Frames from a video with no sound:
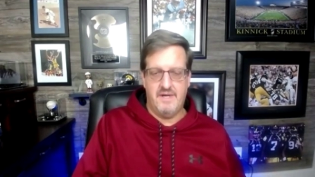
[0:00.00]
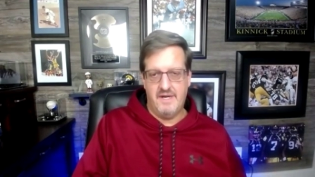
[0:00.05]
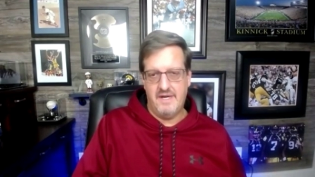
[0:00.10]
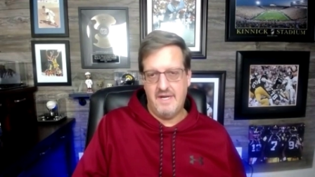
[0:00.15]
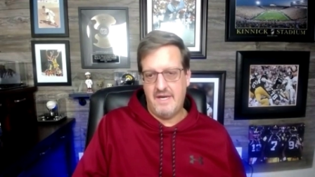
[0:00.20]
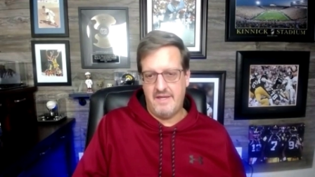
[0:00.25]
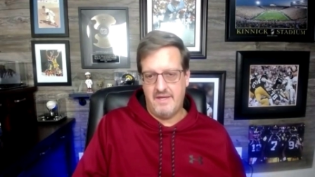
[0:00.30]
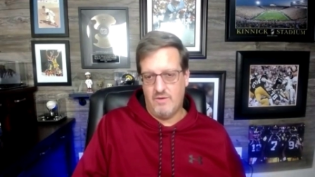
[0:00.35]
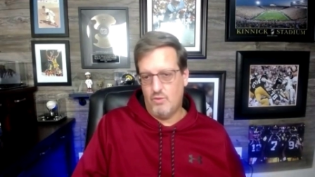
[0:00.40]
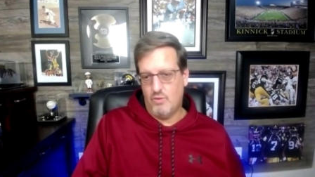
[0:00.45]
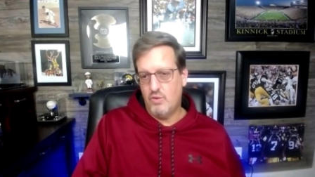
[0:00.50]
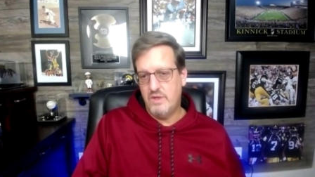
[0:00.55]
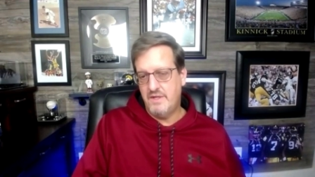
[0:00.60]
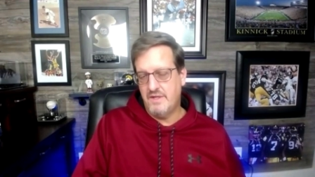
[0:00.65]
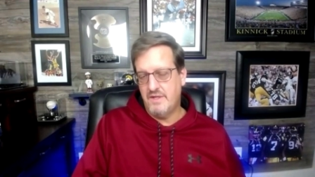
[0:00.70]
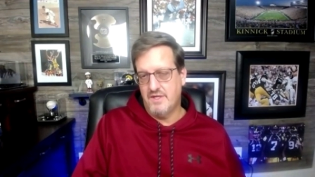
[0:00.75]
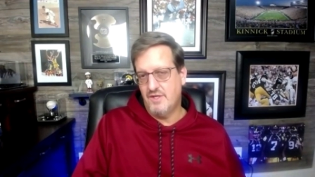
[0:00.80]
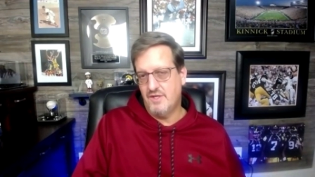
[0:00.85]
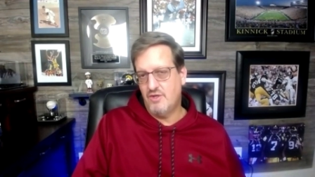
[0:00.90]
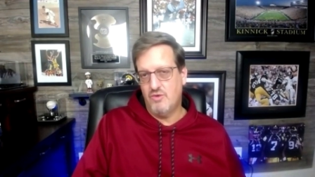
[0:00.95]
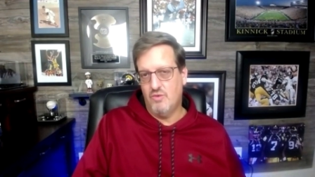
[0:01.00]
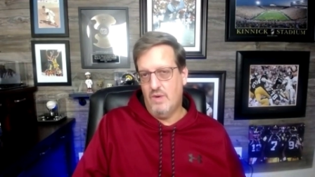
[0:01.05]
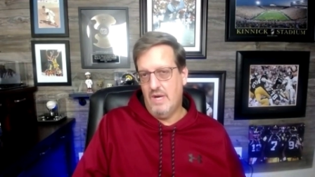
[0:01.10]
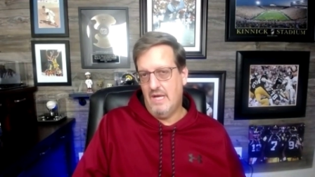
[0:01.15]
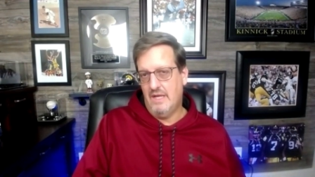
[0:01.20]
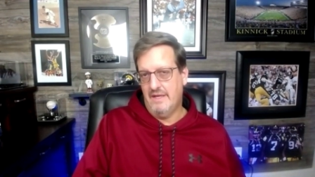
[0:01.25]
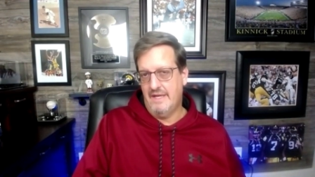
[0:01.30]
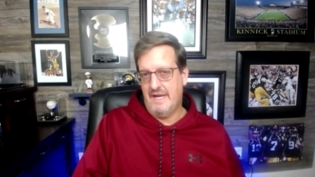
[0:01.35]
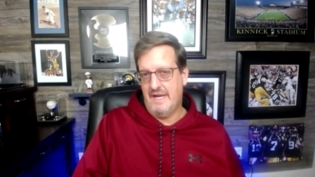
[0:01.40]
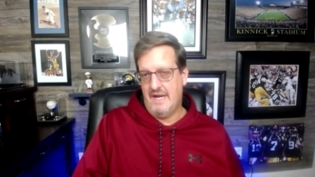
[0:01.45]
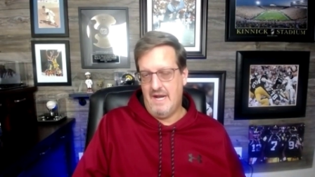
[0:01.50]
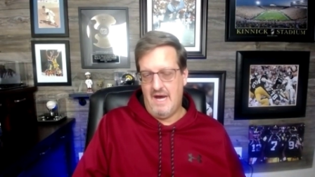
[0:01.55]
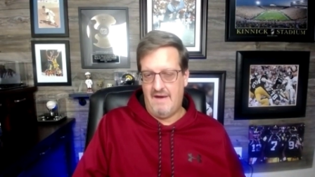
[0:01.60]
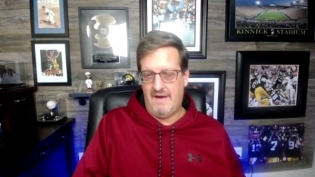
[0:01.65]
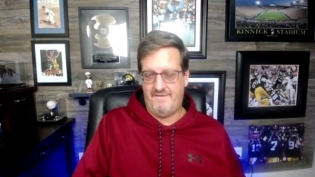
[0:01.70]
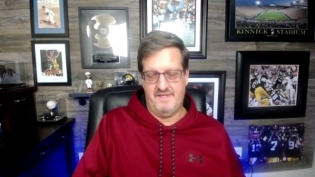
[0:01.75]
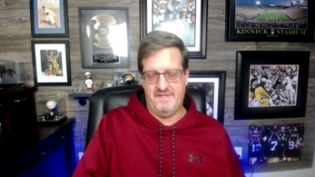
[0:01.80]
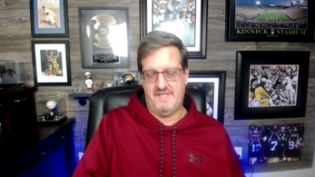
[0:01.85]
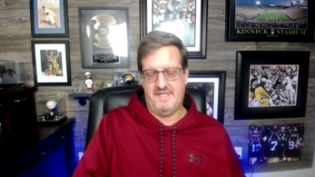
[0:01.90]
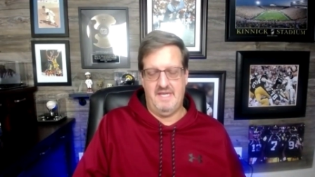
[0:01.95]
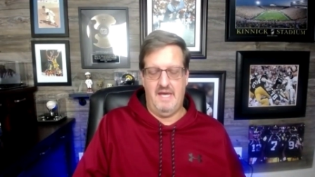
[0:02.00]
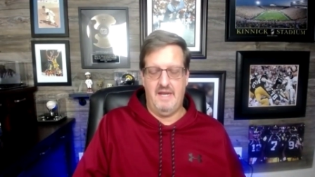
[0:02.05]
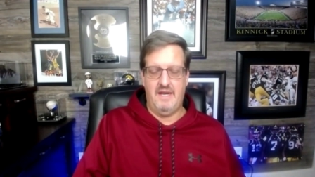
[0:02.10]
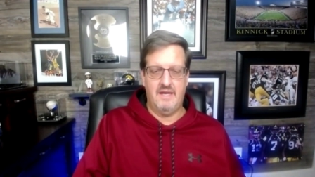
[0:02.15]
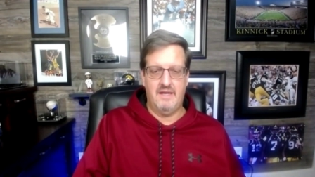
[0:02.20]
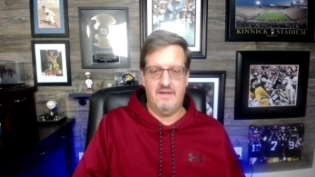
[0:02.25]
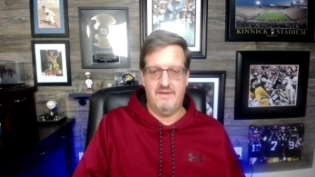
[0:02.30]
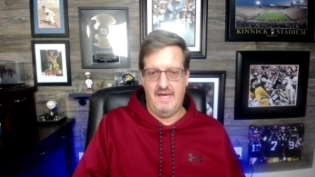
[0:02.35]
or another wouldn't do well in an office setting.